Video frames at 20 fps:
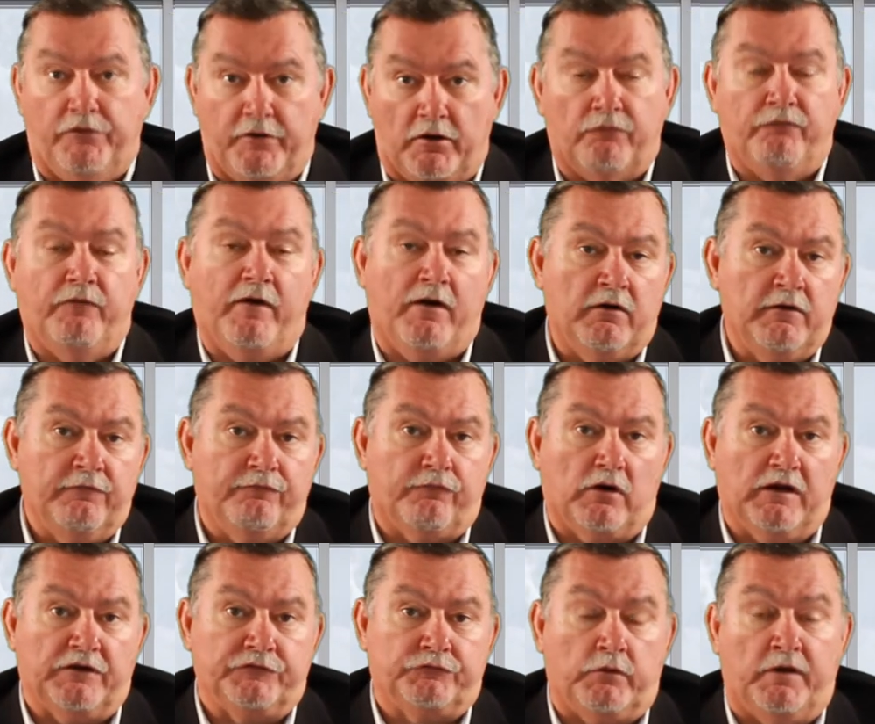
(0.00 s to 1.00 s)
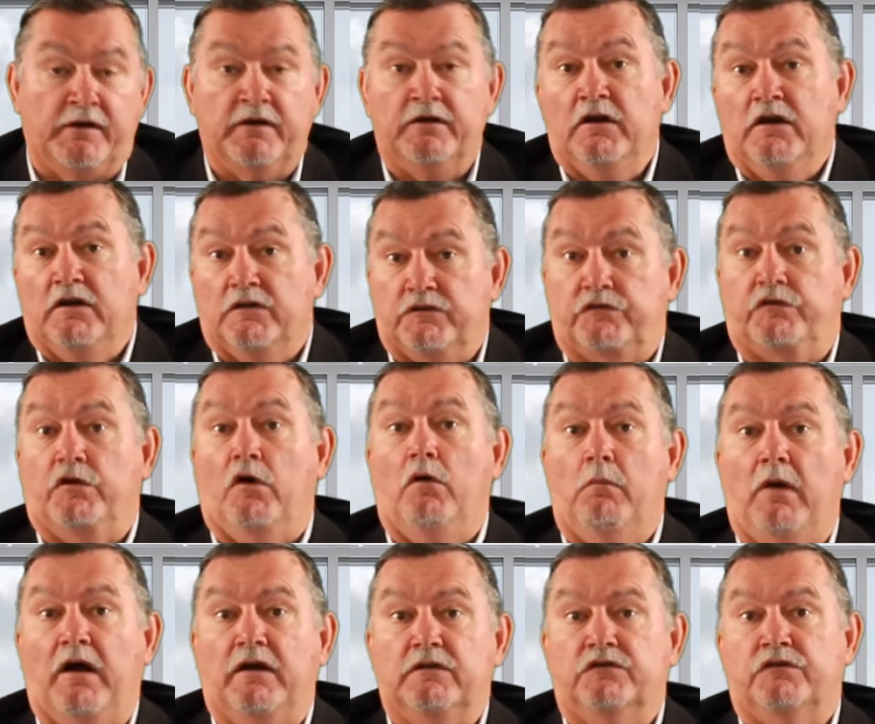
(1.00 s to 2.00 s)
They're very frustrated, so
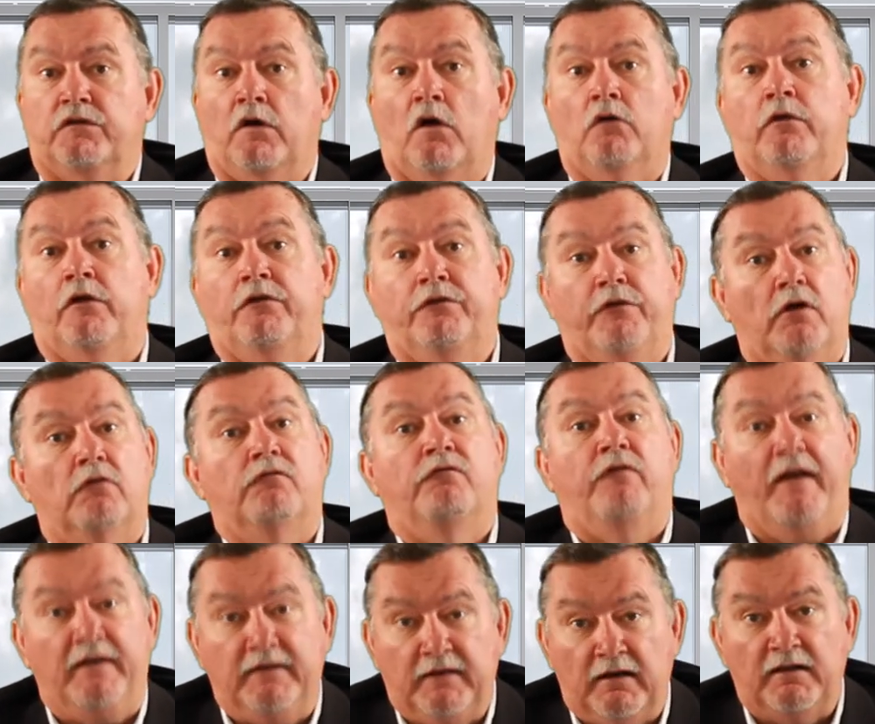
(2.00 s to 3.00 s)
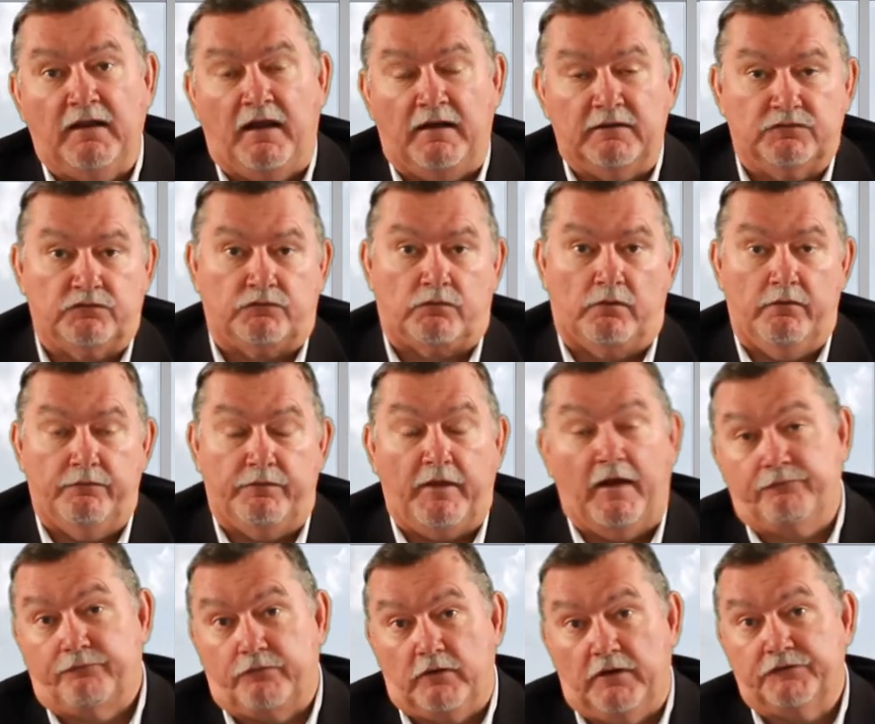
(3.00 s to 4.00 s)
much so that they're venting that,
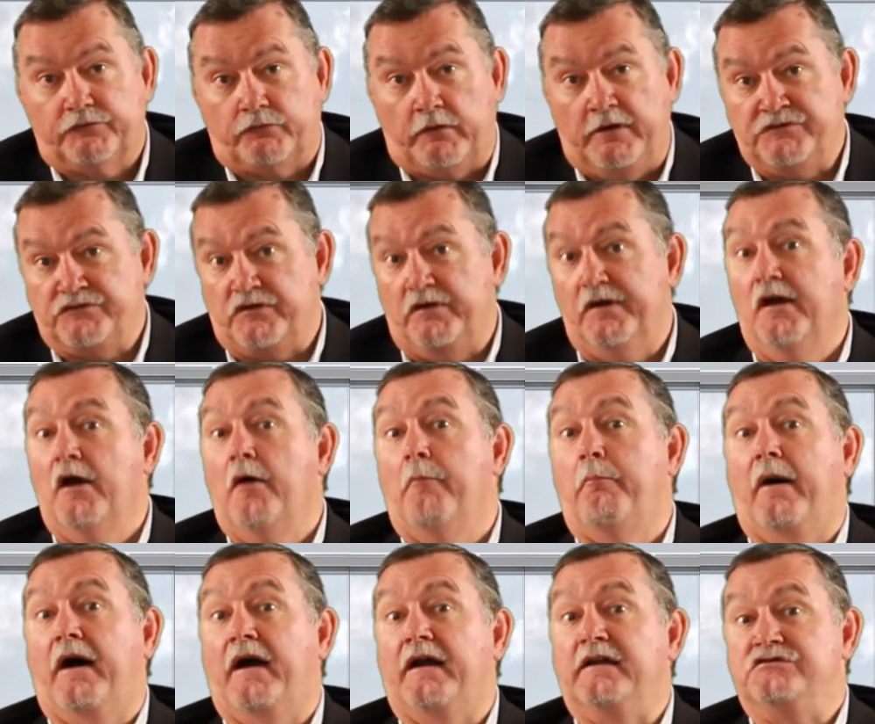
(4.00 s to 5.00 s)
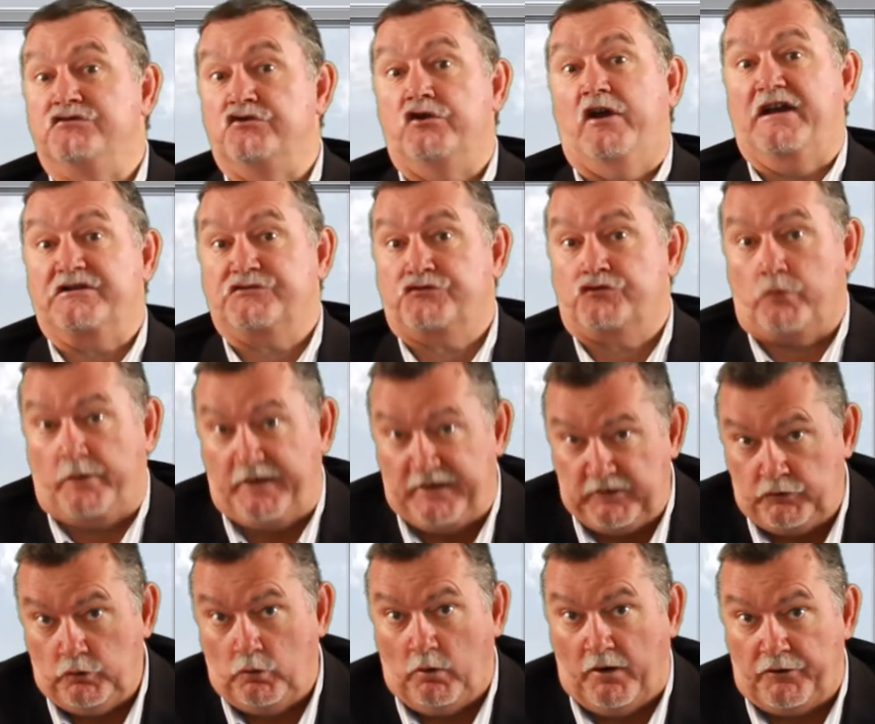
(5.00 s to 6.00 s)
that frustration by
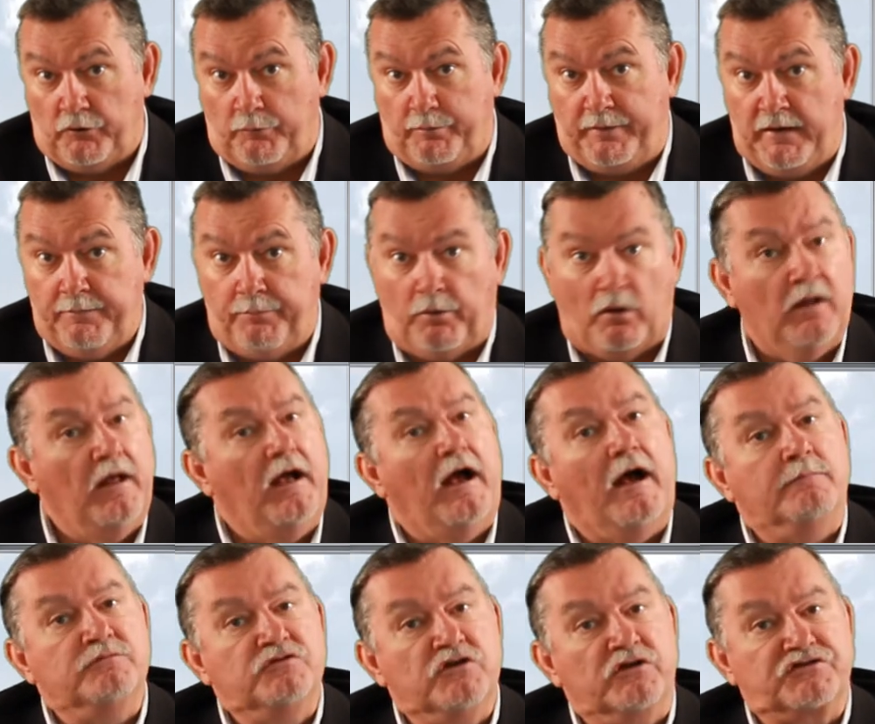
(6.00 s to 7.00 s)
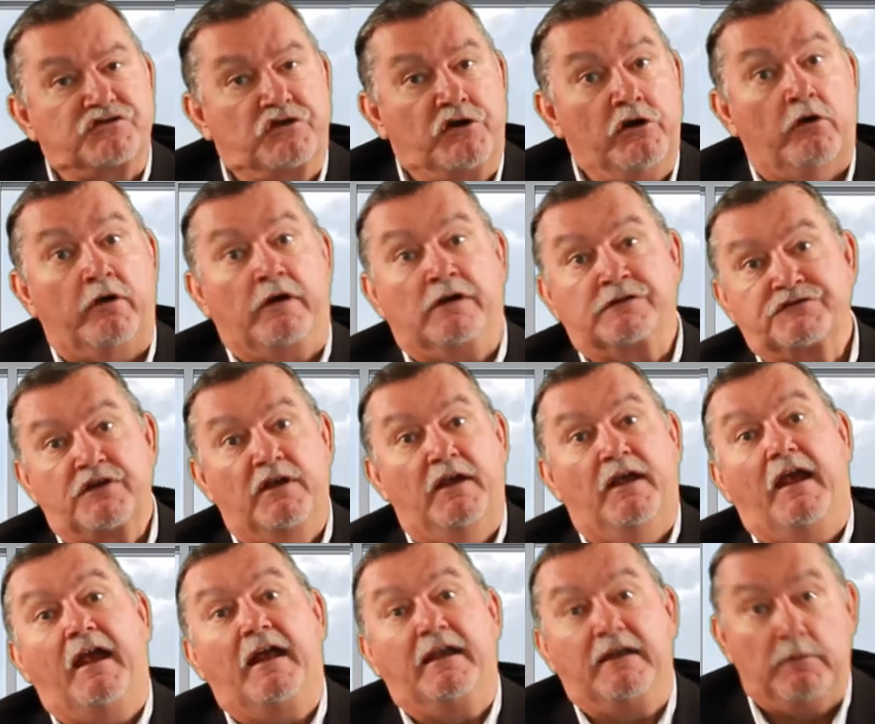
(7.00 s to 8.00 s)
gesturing to other people. I'm just curious,
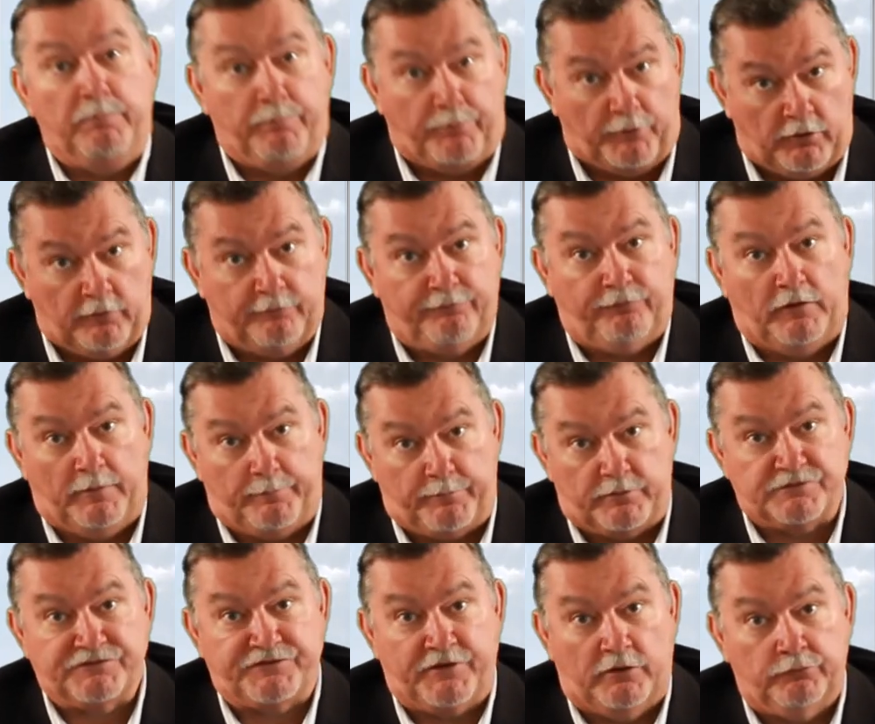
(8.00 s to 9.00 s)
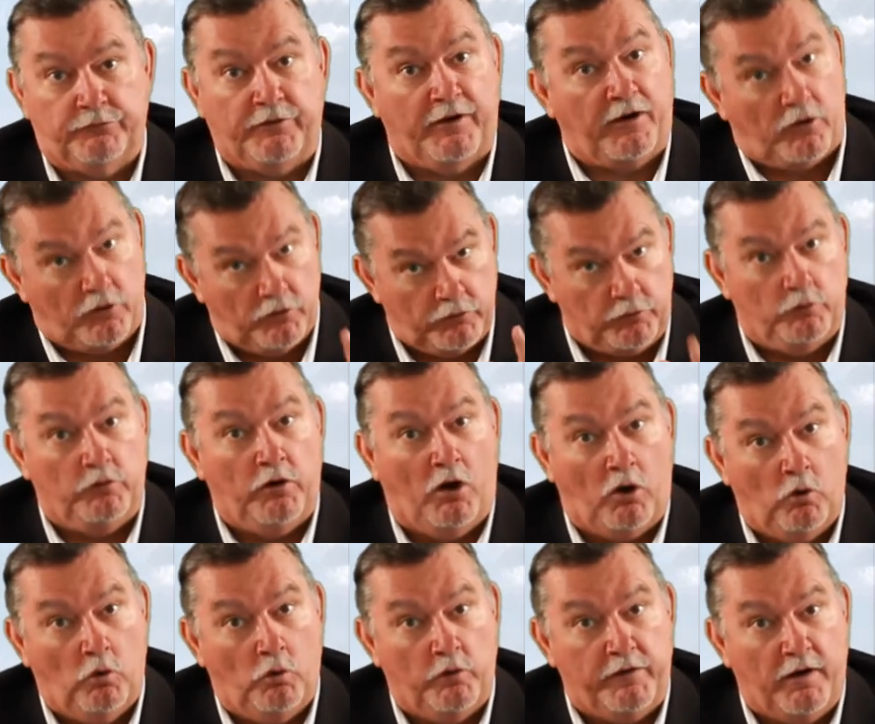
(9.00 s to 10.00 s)
any bird flippers out there? You
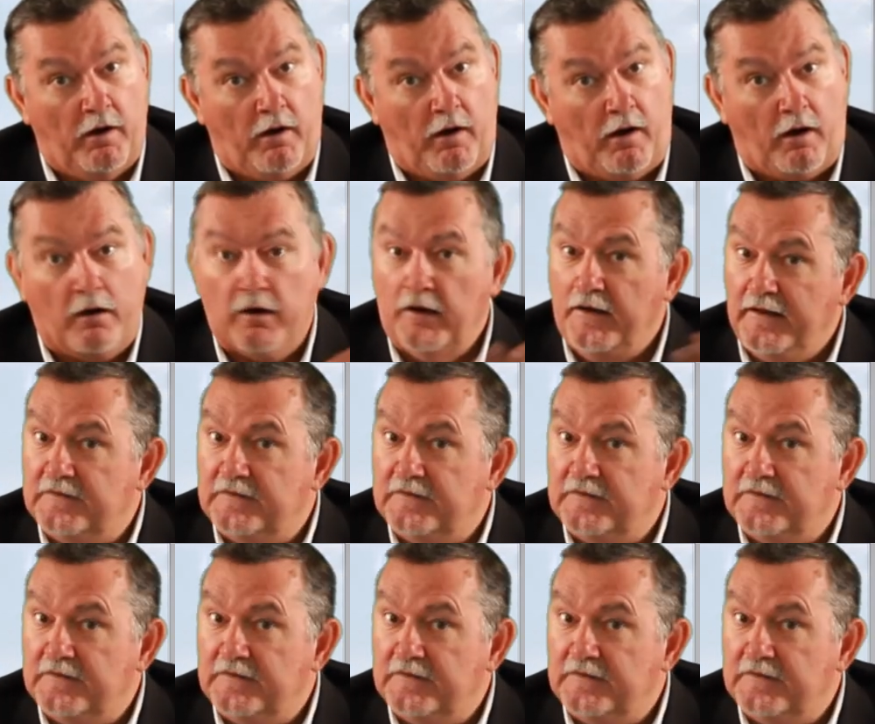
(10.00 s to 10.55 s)
know who you are.